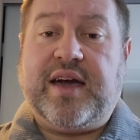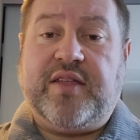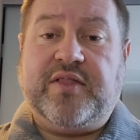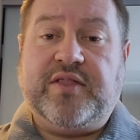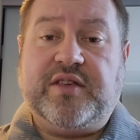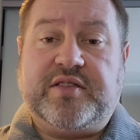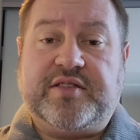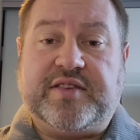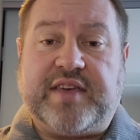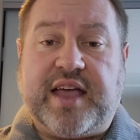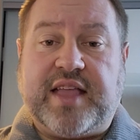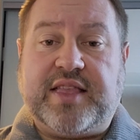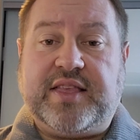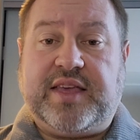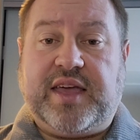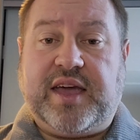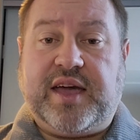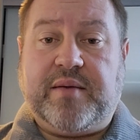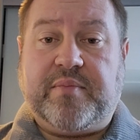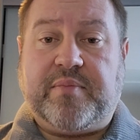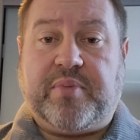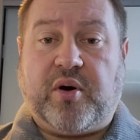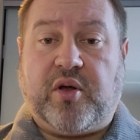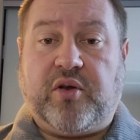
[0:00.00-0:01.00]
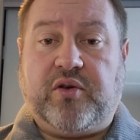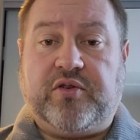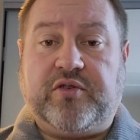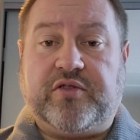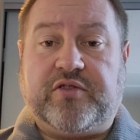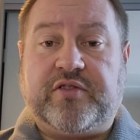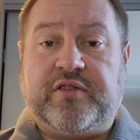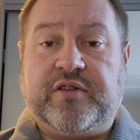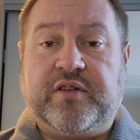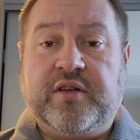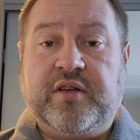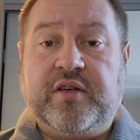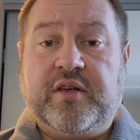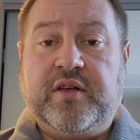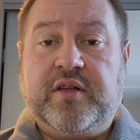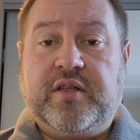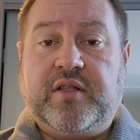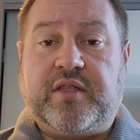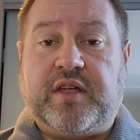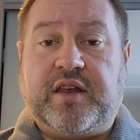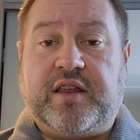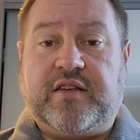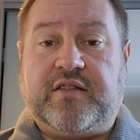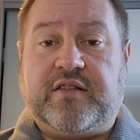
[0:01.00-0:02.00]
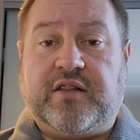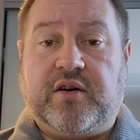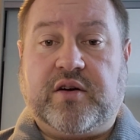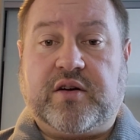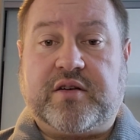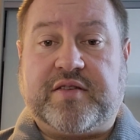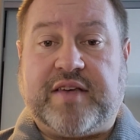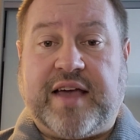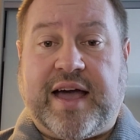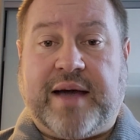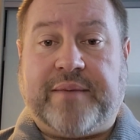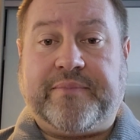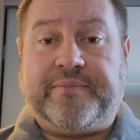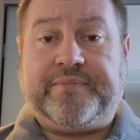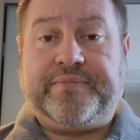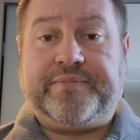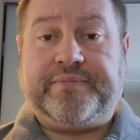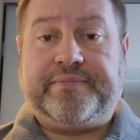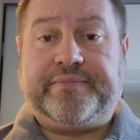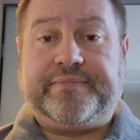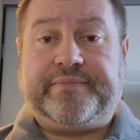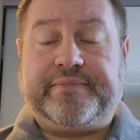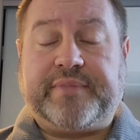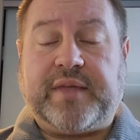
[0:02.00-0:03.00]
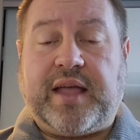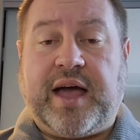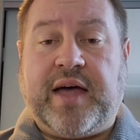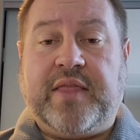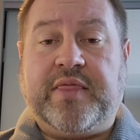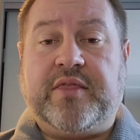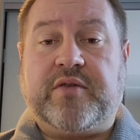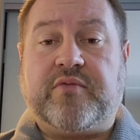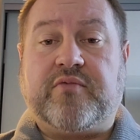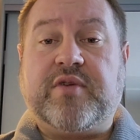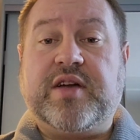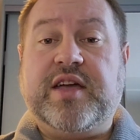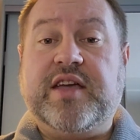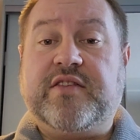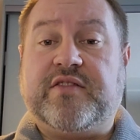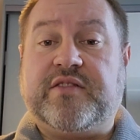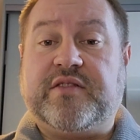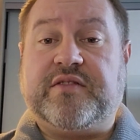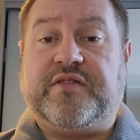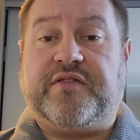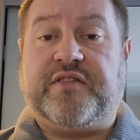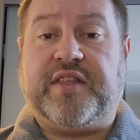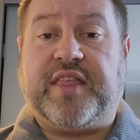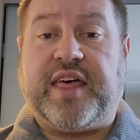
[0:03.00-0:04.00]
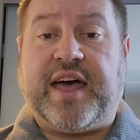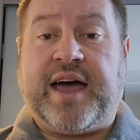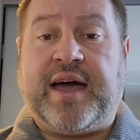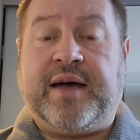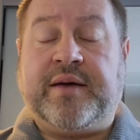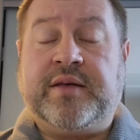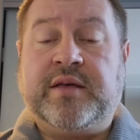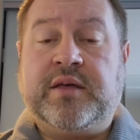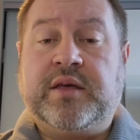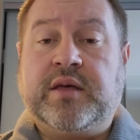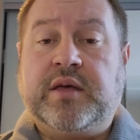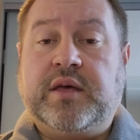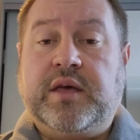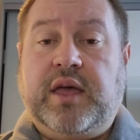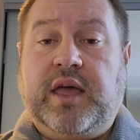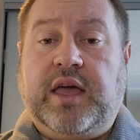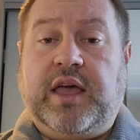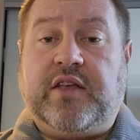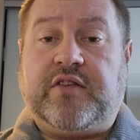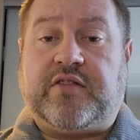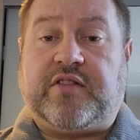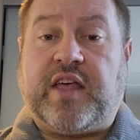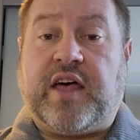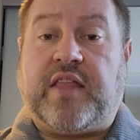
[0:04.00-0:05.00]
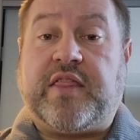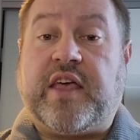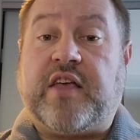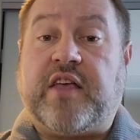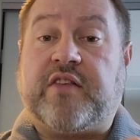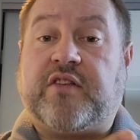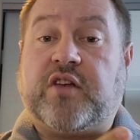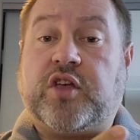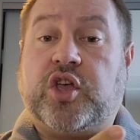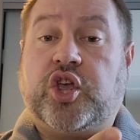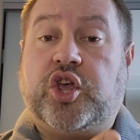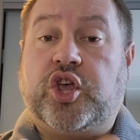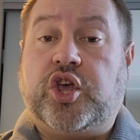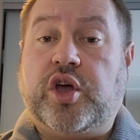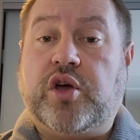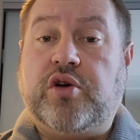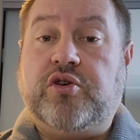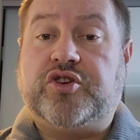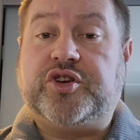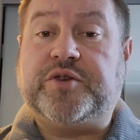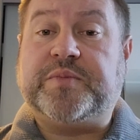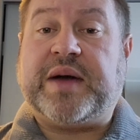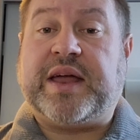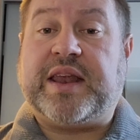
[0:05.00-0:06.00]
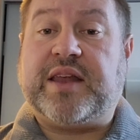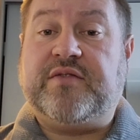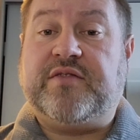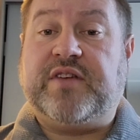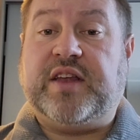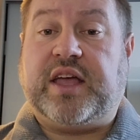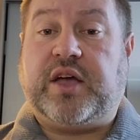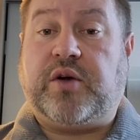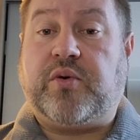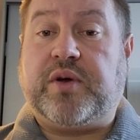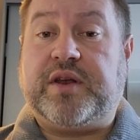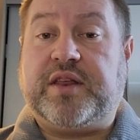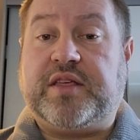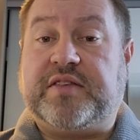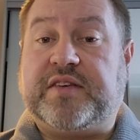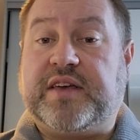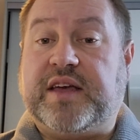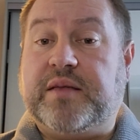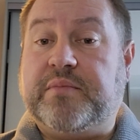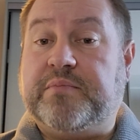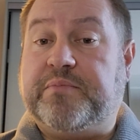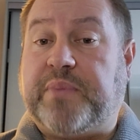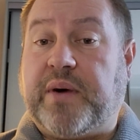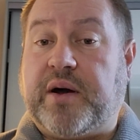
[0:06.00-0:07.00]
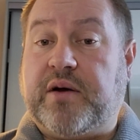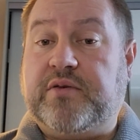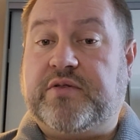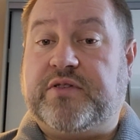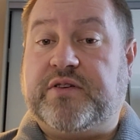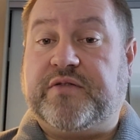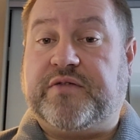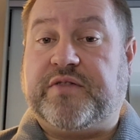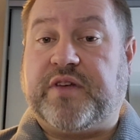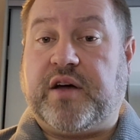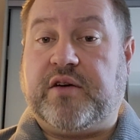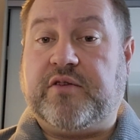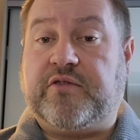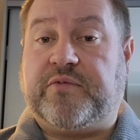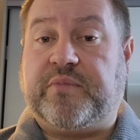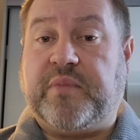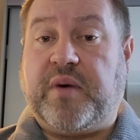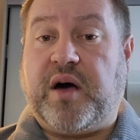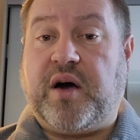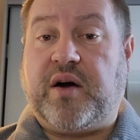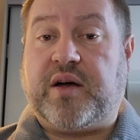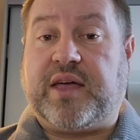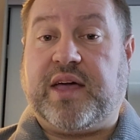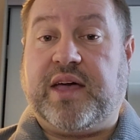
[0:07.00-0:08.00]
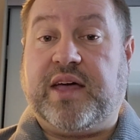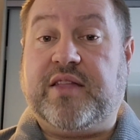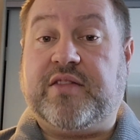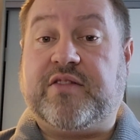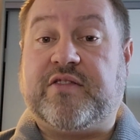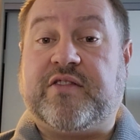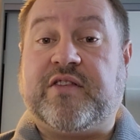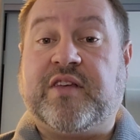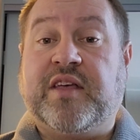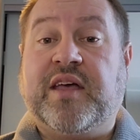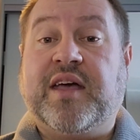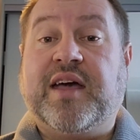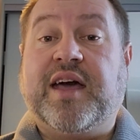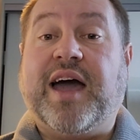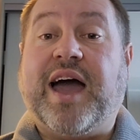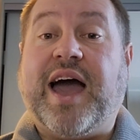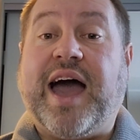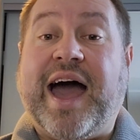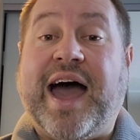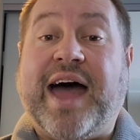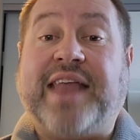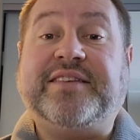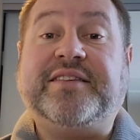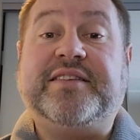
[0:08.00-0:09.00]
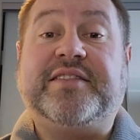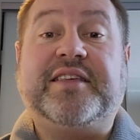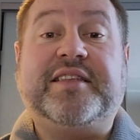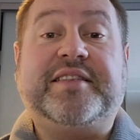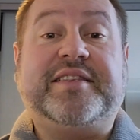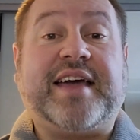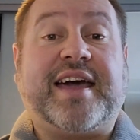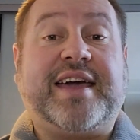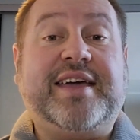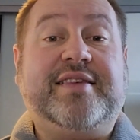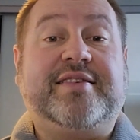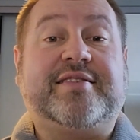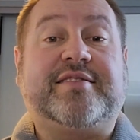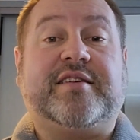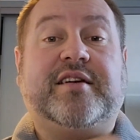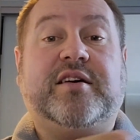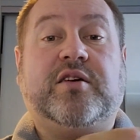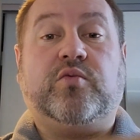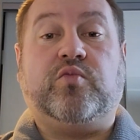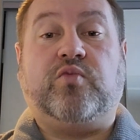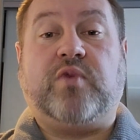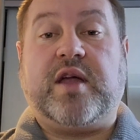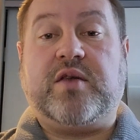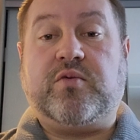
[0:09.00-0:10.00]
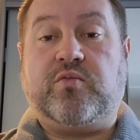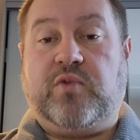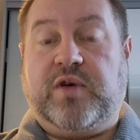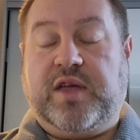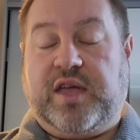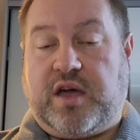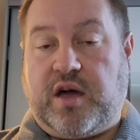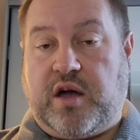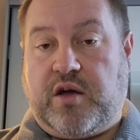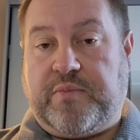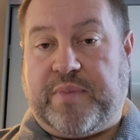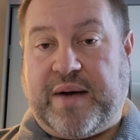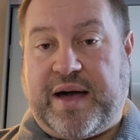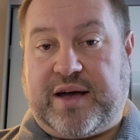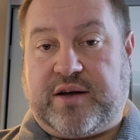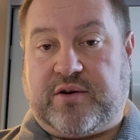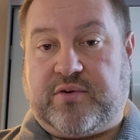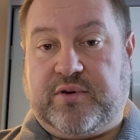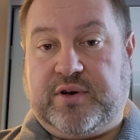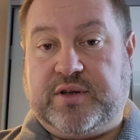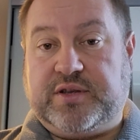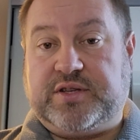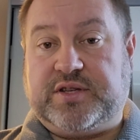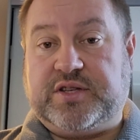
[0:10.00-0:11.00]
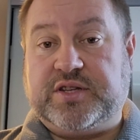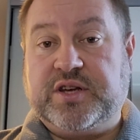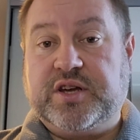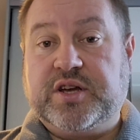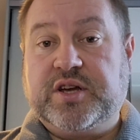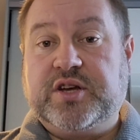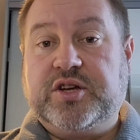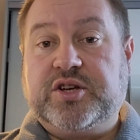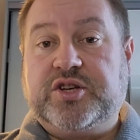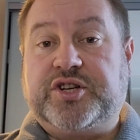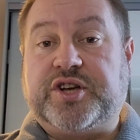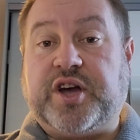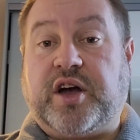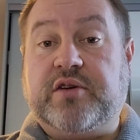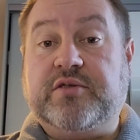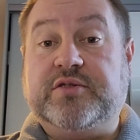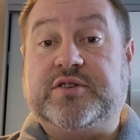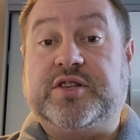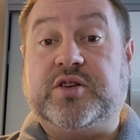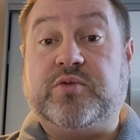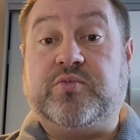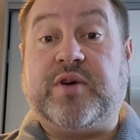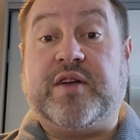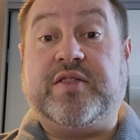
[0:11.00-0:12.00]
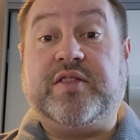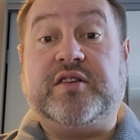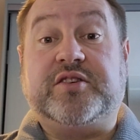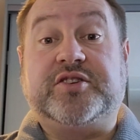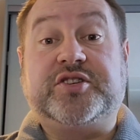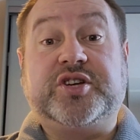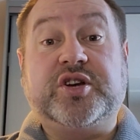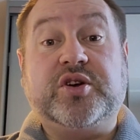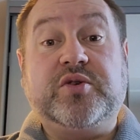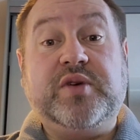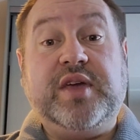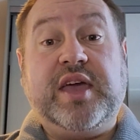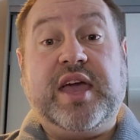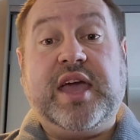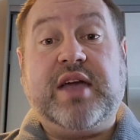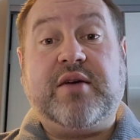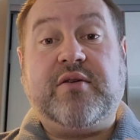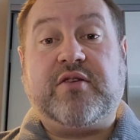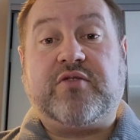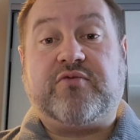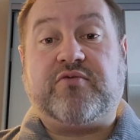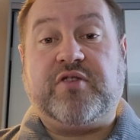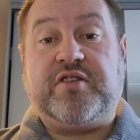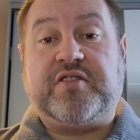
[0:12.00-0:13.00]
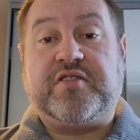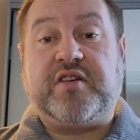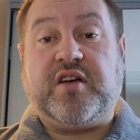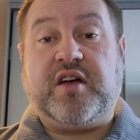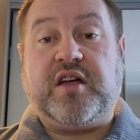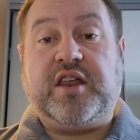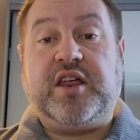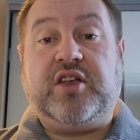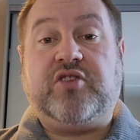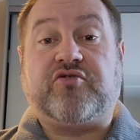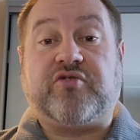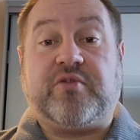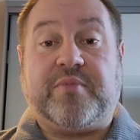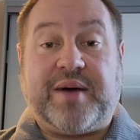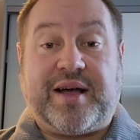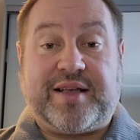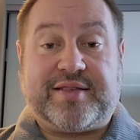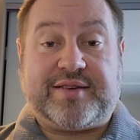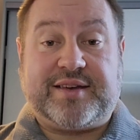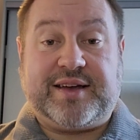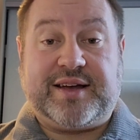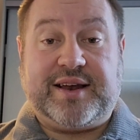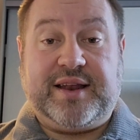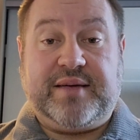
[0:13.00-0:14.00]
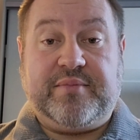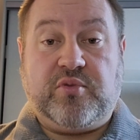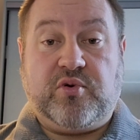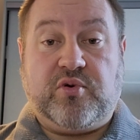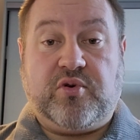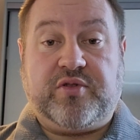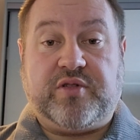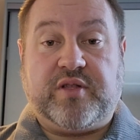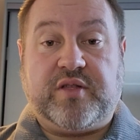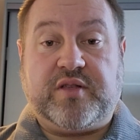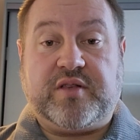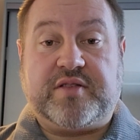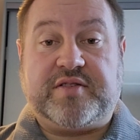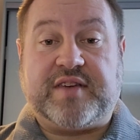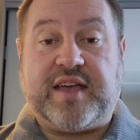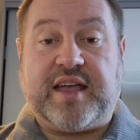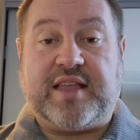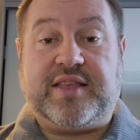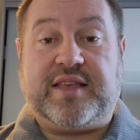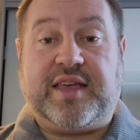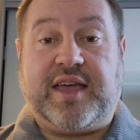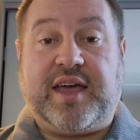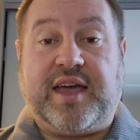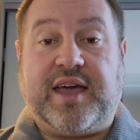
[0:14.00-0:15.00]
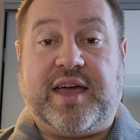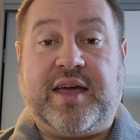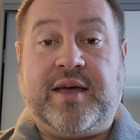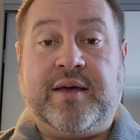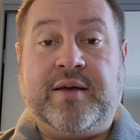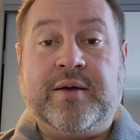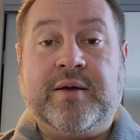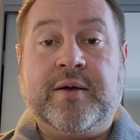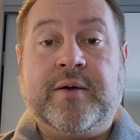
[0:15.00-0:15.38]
and the 10-year bond that is looked at. And the reason for that is that there's a huge amount of liquidity in both of those markets. And the data, when we go backwards, shows that when the 2-year is returning dramatically more than the 10-year,